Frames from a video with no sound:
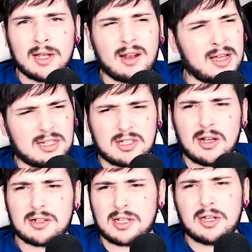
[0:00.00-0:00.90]
like
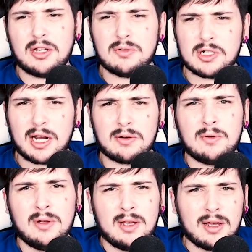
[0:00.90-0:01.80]
starting a new channel
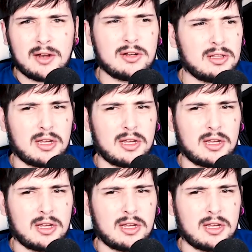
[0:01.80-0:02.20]
under the